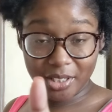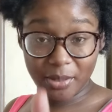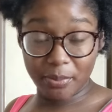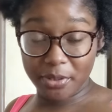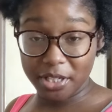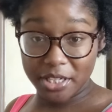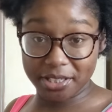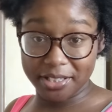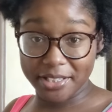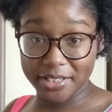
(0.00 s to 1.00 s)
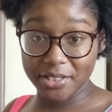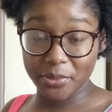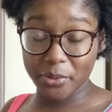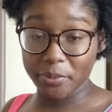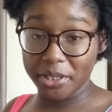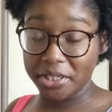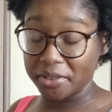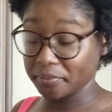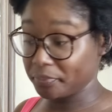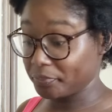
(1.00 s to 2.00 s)
in pertaining to this will
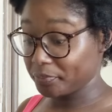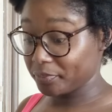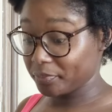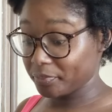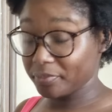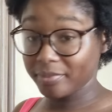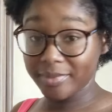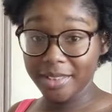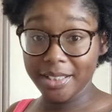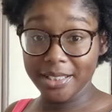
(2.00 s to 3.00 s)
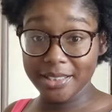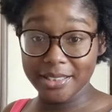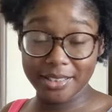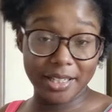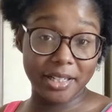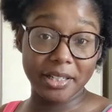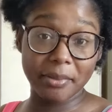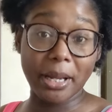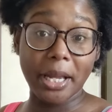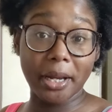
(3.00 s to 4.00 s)
be
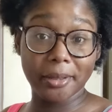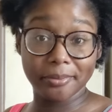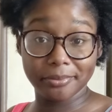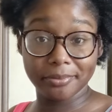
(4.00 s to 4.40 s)
detangling my hair.